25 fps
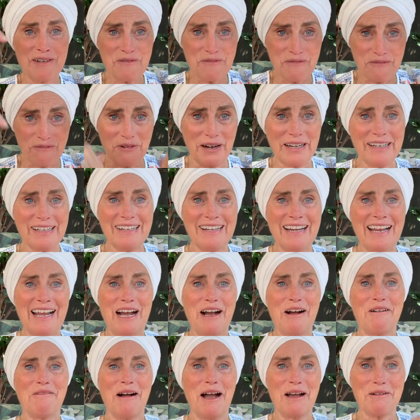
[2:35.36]
right
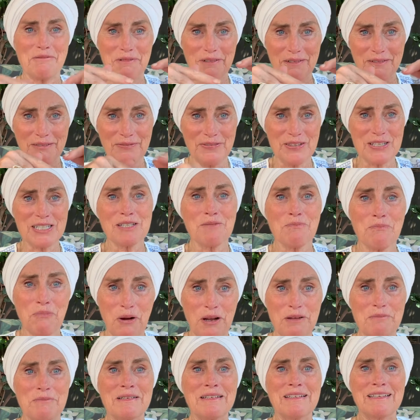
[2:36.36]
now. This
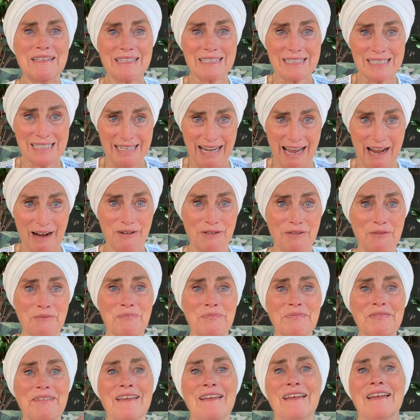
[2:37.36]
appointment is now.
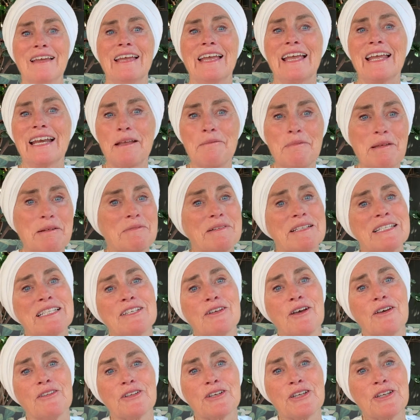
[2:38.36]
And I mean, we
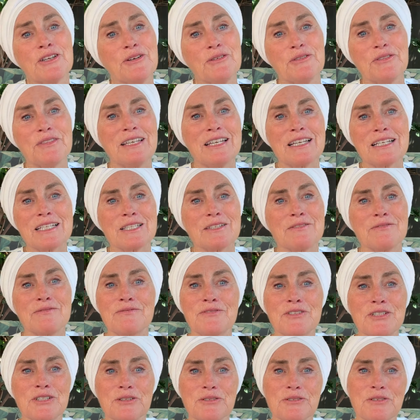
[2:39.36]
see all the cute things
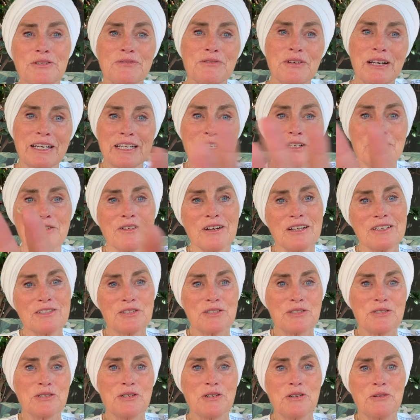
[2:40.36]
of children running across
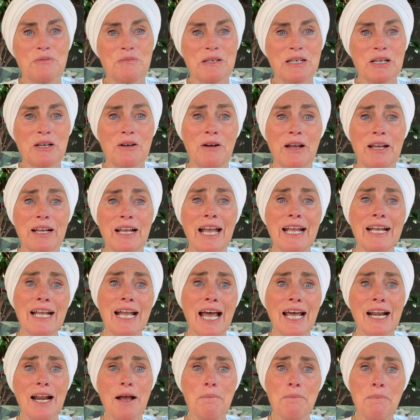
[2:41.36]
Zoom and going, I
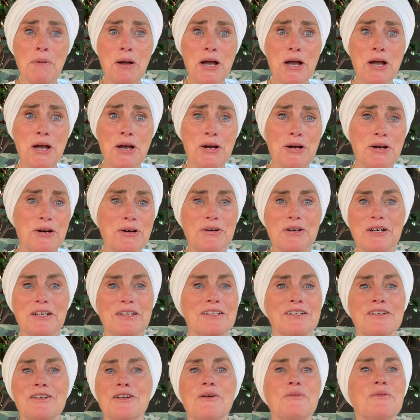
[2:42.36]
gotta poo, or
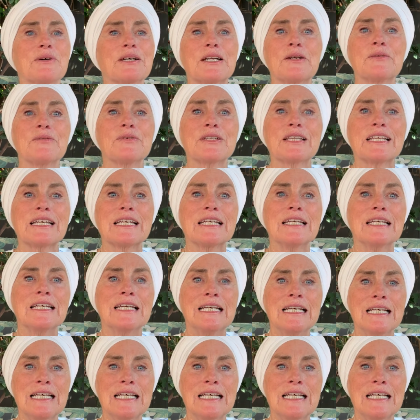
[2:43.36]
you know, whatever they